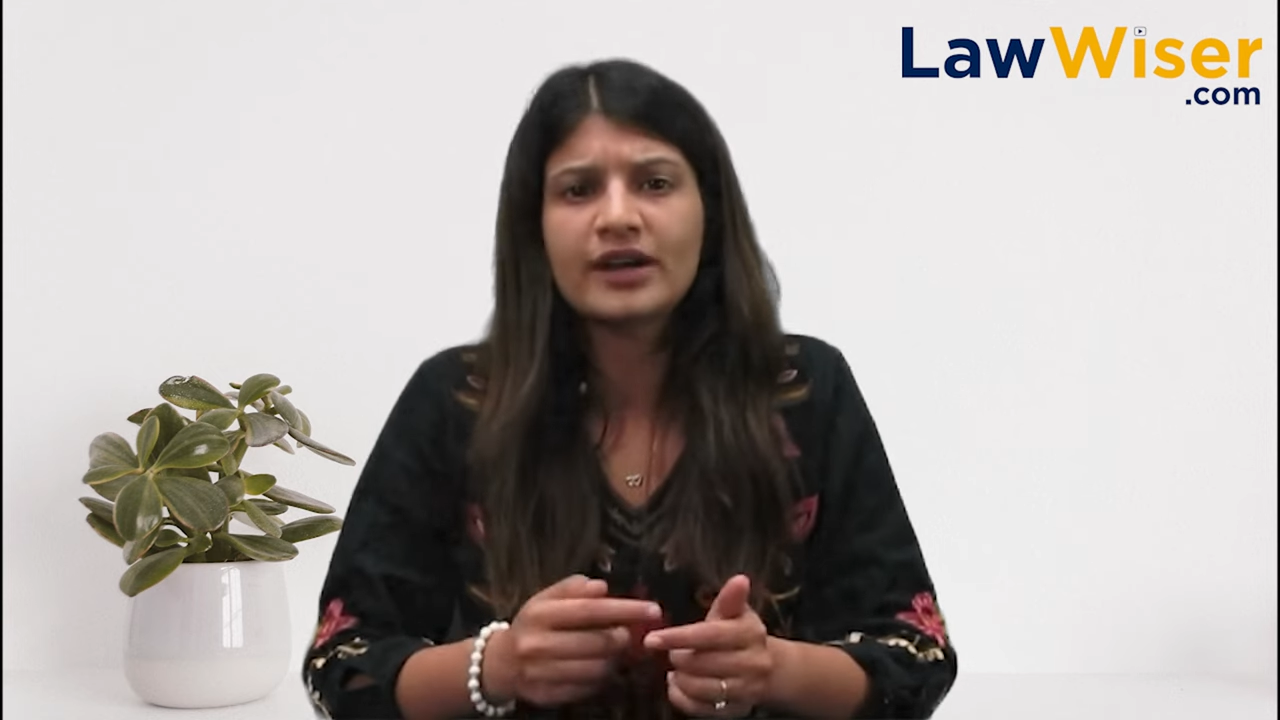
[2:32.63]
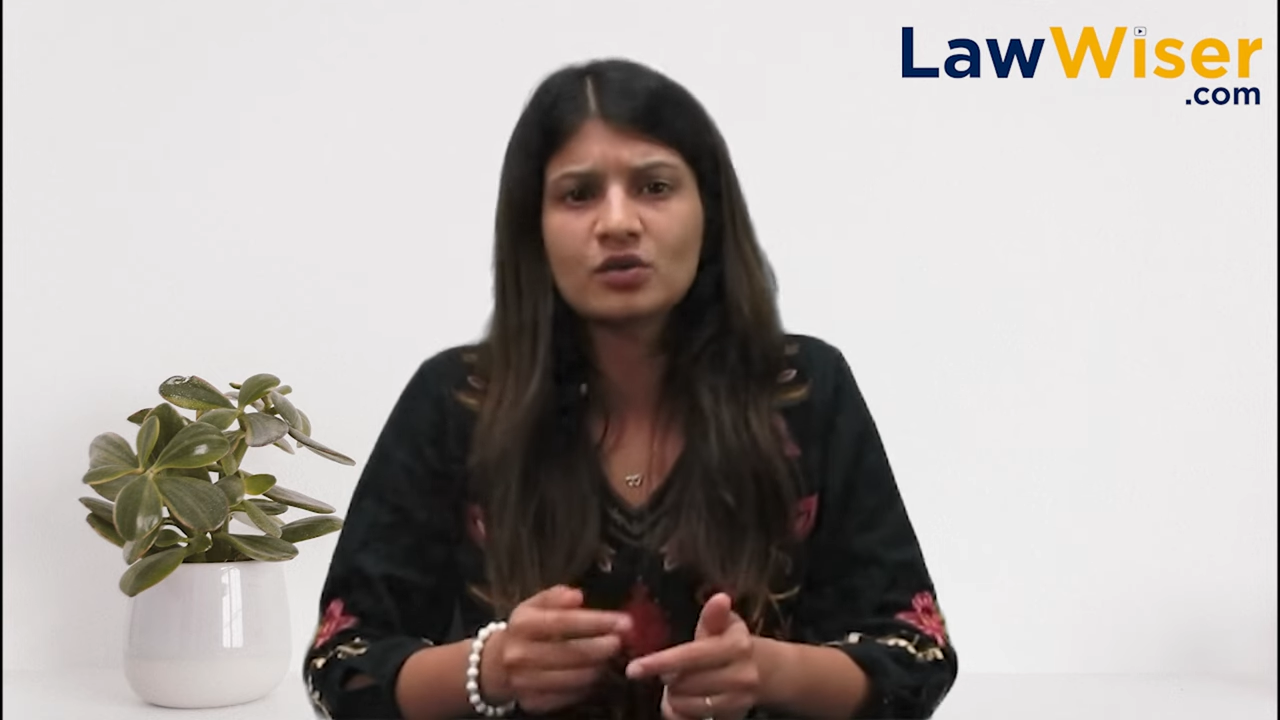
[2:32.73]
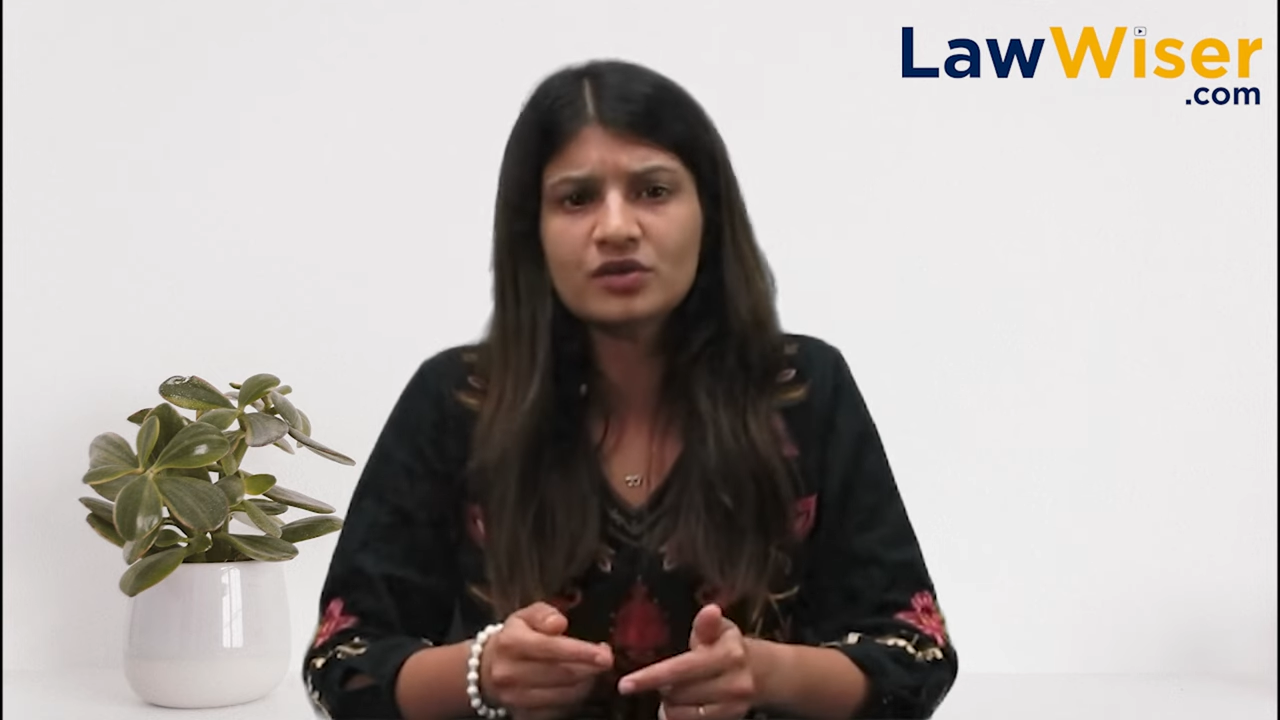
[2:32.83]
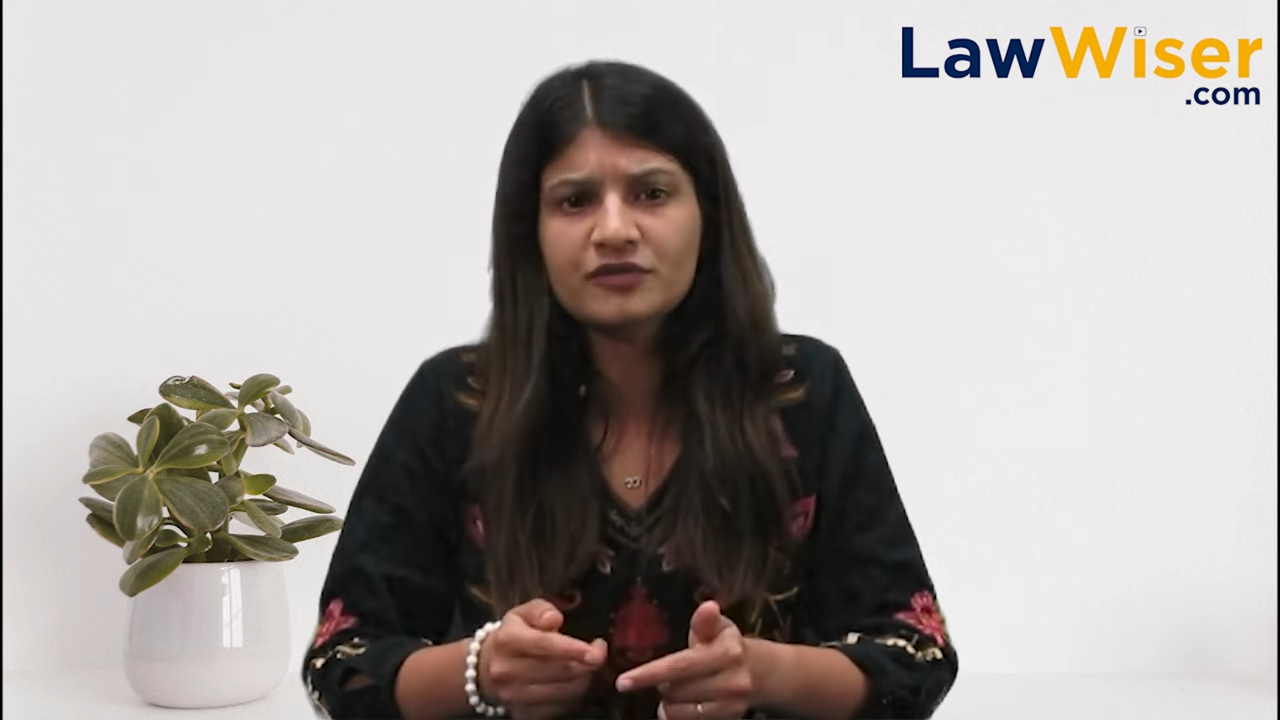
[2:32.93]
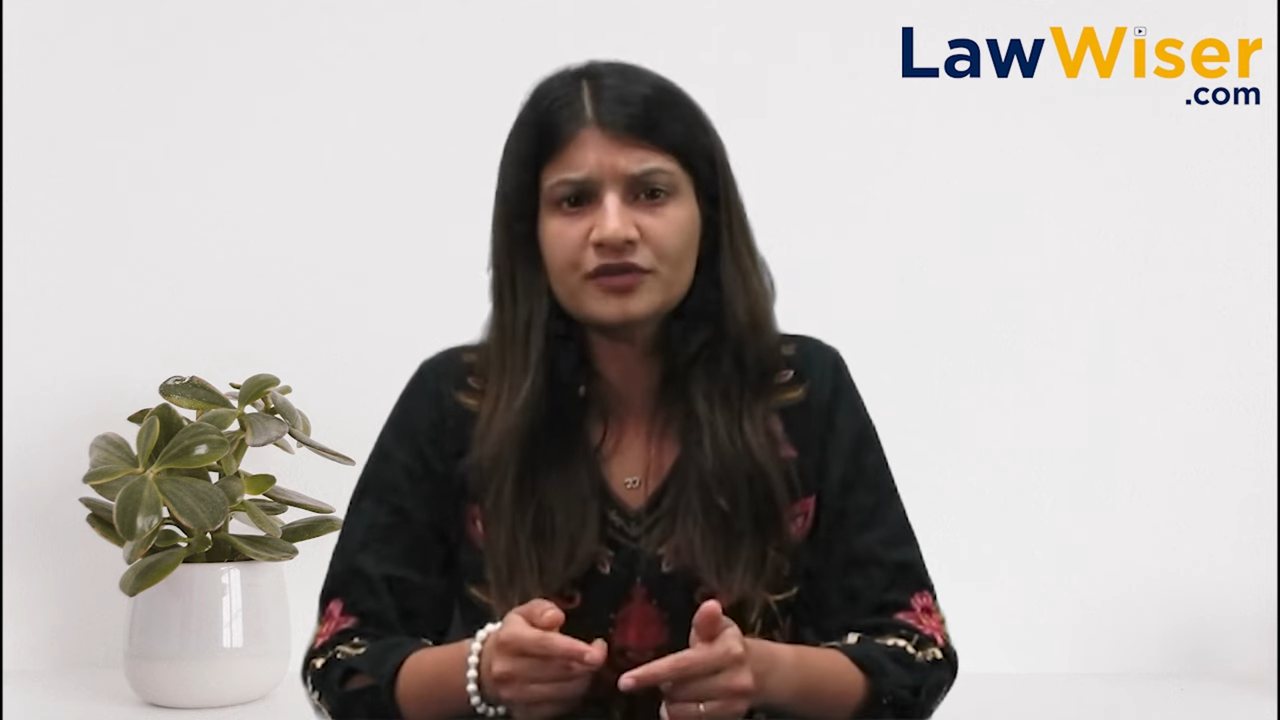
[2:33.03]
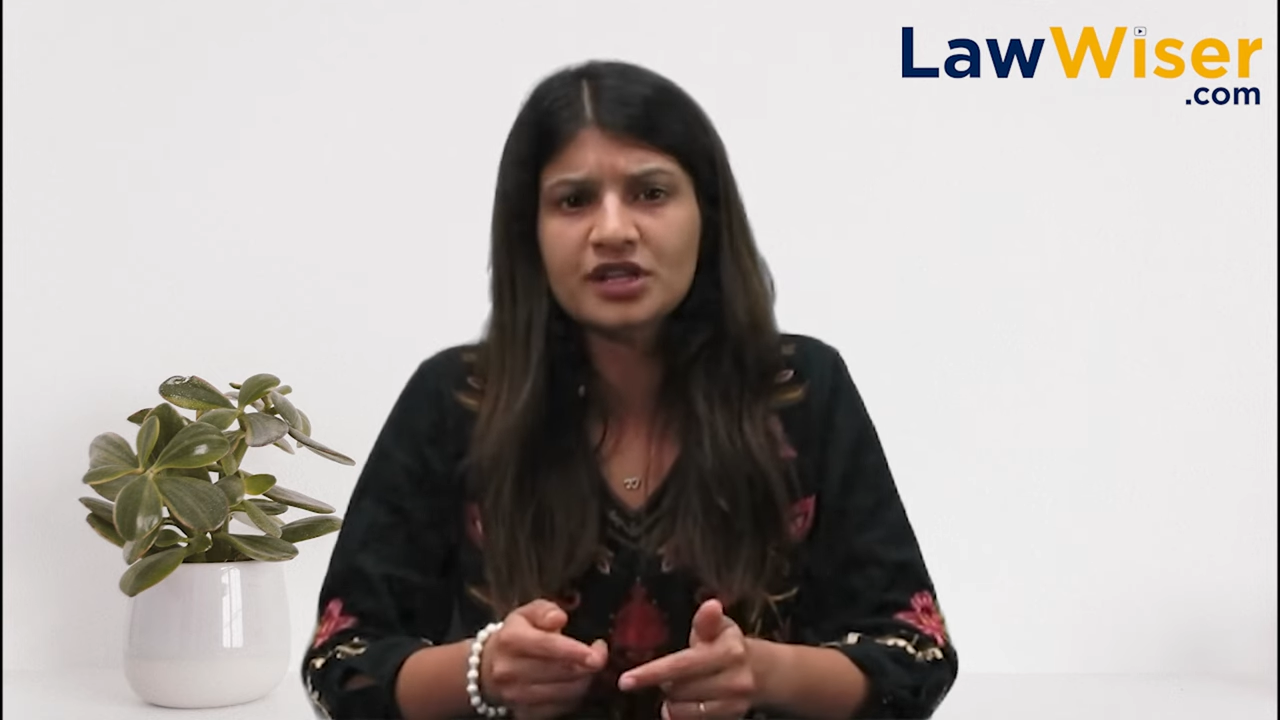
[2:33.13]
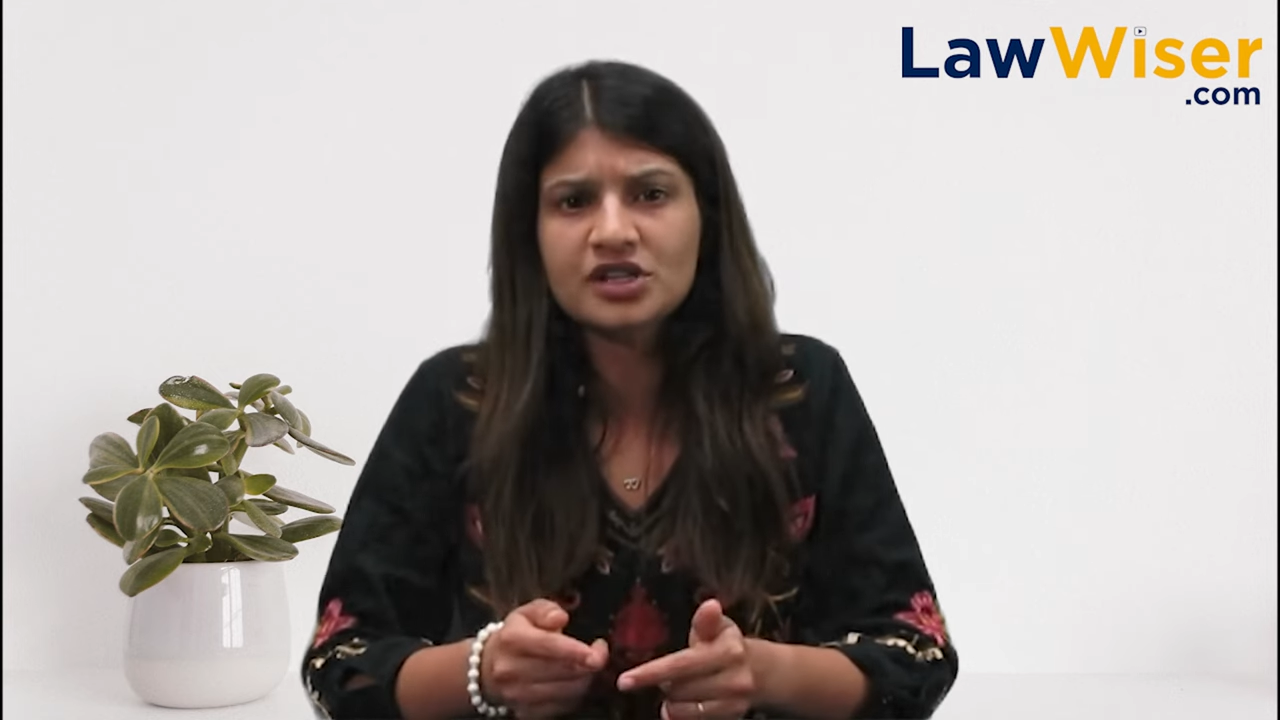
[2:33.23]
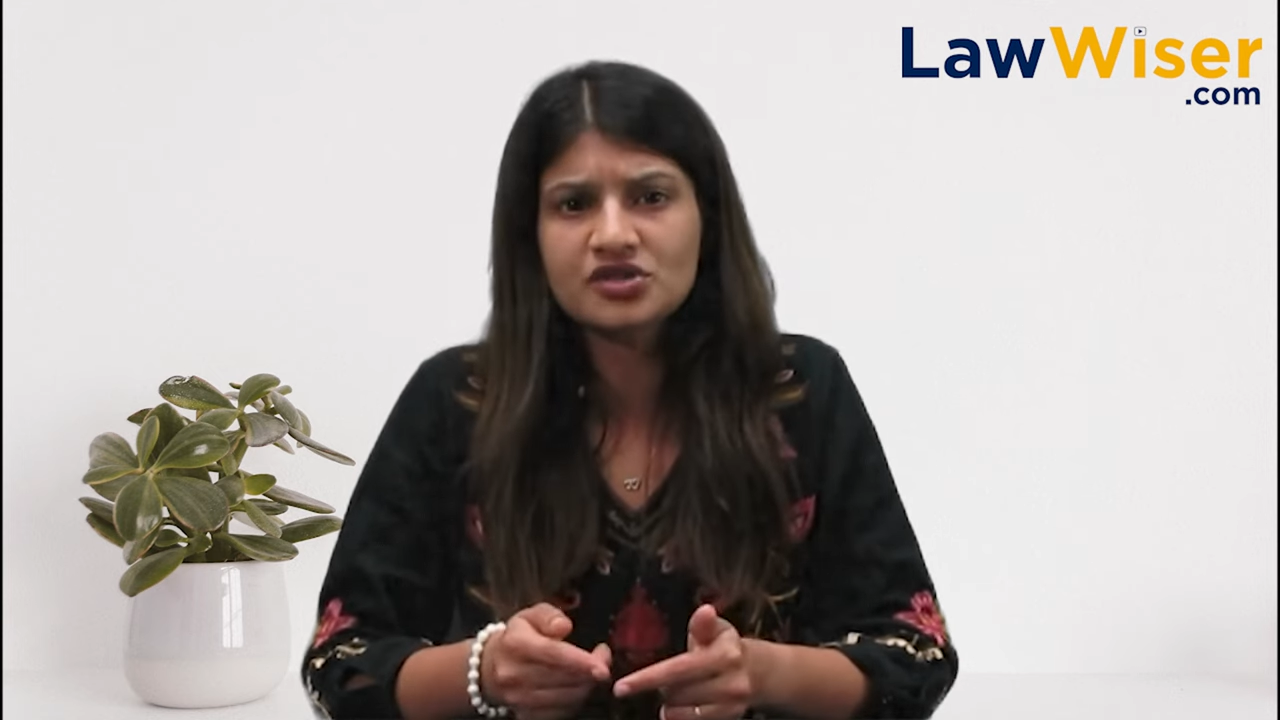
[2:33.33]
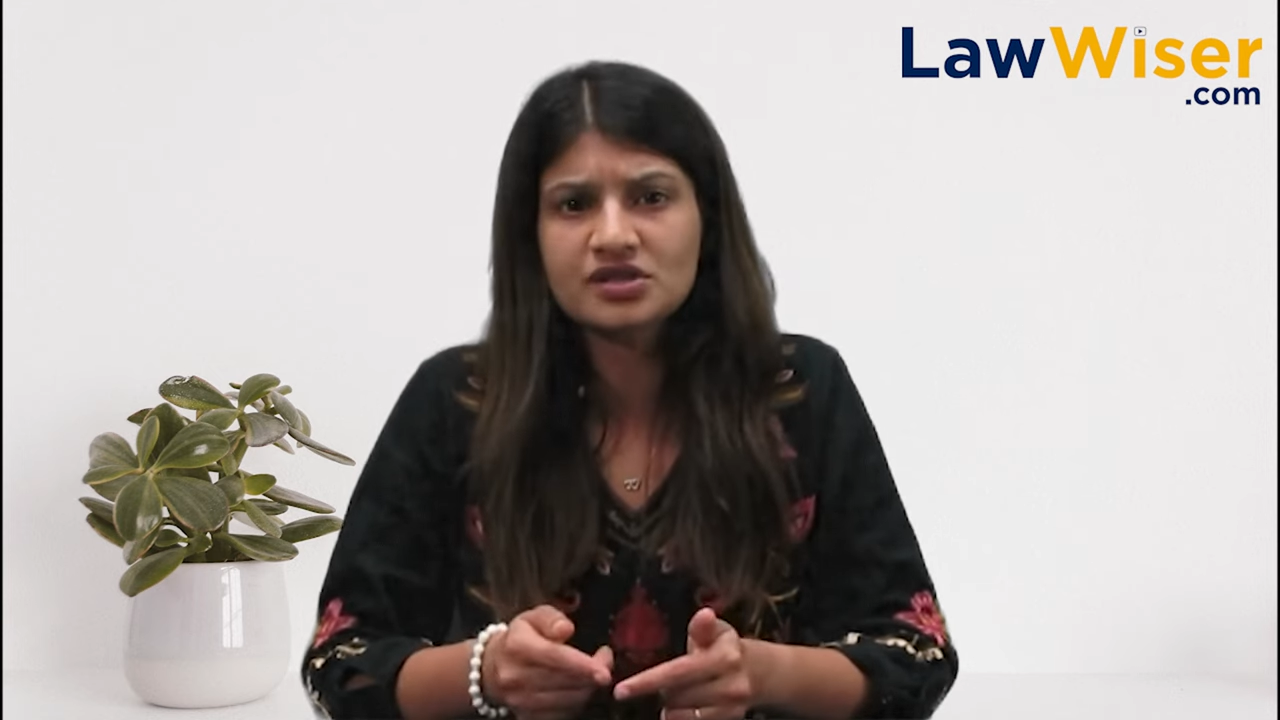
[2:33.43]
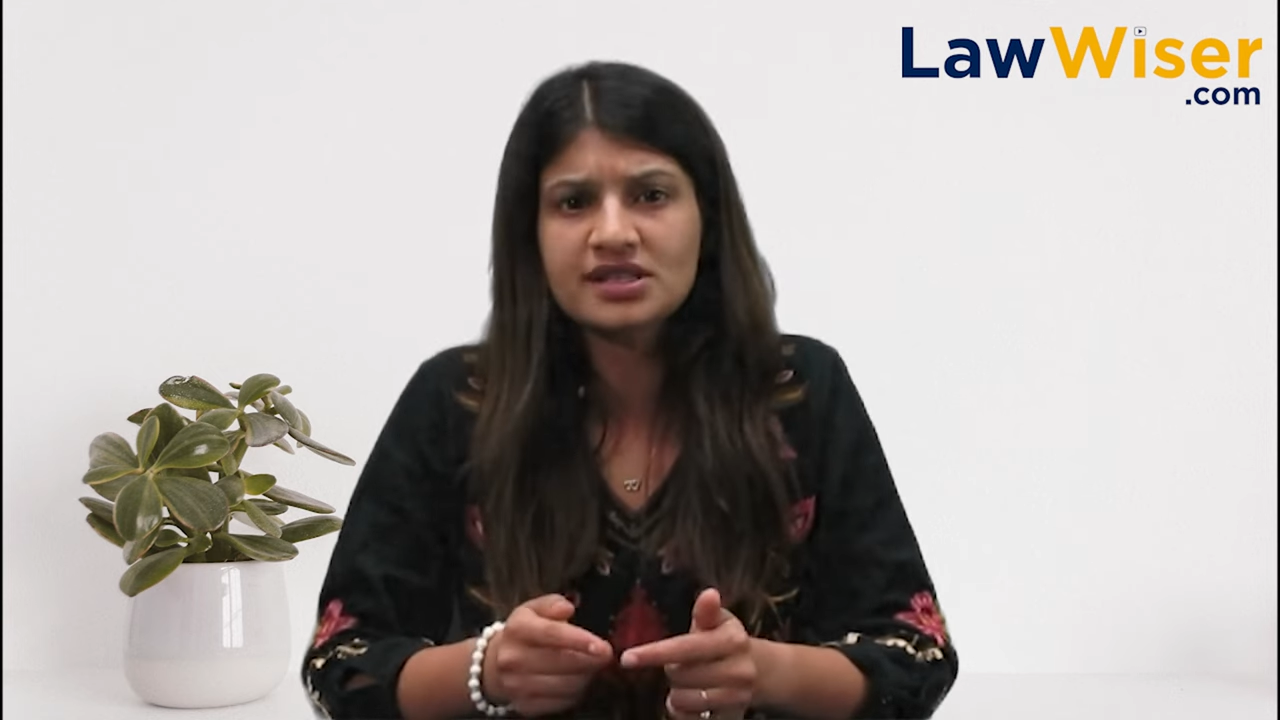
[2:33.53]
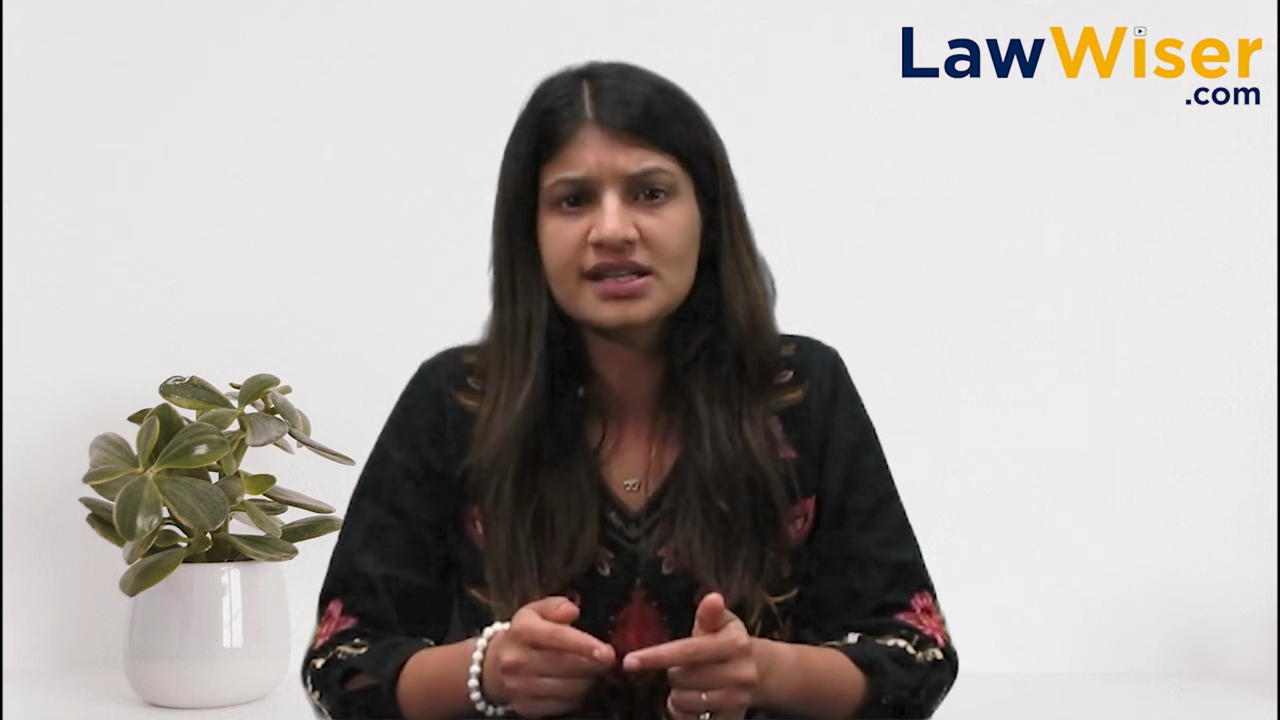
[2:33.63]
notification